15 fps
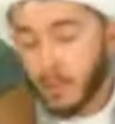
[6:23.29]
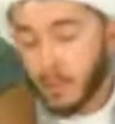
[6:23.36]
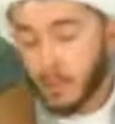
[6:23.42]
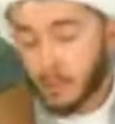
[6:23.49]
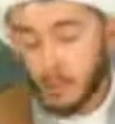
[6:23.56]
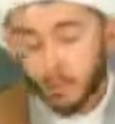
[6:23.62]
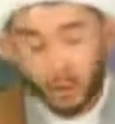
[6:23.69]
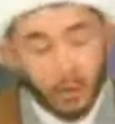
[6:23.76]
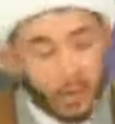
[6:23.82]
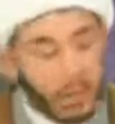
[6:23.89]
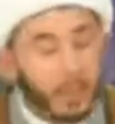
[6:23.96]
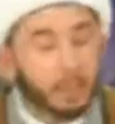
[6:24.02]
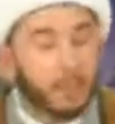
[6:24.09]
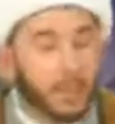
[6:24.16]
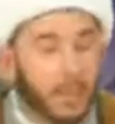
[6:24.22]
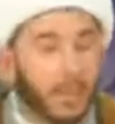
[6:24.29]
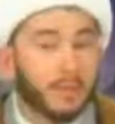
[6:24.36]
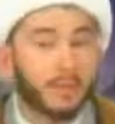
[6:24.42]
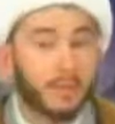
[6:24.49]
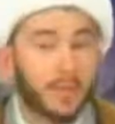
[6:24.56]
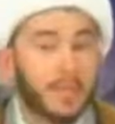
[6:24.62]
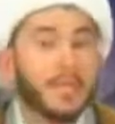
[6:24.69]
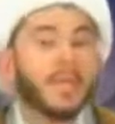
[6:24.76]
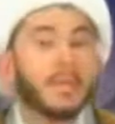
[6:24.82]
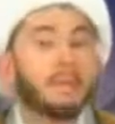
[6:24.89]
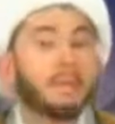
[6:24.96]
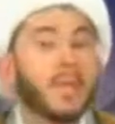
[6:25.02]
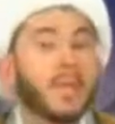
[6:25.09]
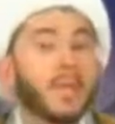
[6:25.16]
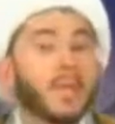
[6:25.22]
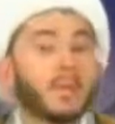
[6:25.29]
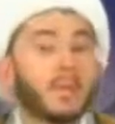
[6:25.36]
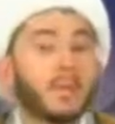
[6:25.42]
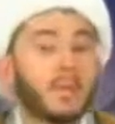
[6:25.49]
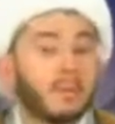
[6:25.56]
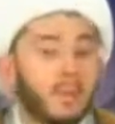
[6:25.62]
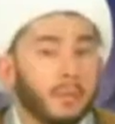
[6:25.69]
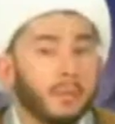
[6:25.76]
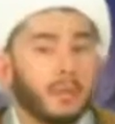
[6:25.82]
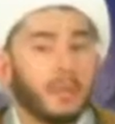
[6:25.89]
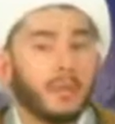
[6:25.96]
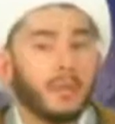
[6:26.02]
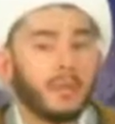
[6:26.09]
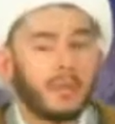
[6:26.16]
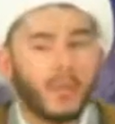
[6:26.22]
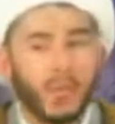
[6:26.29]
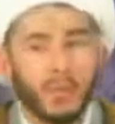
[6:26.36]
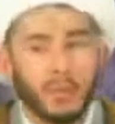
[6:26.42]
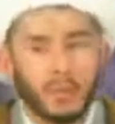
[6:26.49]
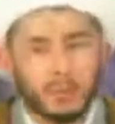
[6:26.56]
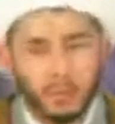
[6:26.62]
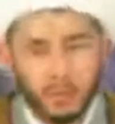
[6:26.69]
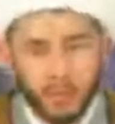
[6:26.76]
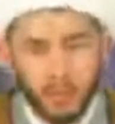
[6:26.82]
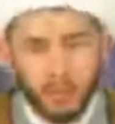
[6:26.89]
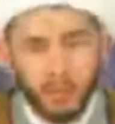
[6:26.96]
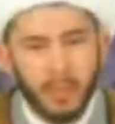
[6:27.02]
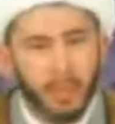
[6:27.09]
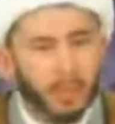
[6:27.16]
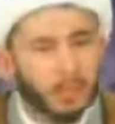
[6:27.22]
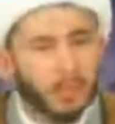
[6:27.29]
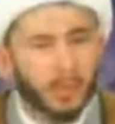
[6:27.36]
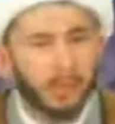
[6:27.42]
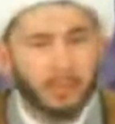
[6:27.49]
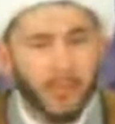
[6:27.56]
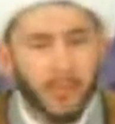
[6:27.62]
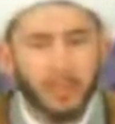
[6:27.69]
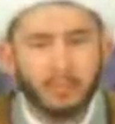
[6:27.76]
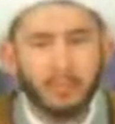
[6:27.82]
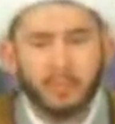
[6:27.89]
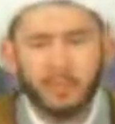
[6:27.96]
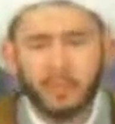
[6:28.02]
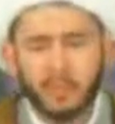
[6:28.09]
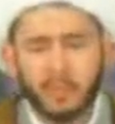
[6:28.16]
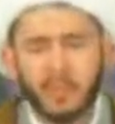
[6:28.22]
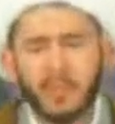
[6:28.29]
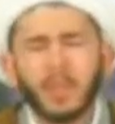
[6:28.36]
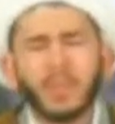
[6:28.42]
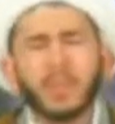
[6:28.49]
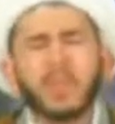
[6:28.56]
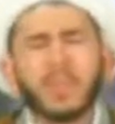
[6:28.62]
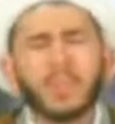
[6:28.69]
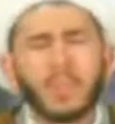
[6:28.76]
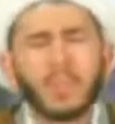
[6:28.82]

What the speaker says: So he himself says that bay'at of Abu Bakr, the becoming of caliph of Abu Bakr was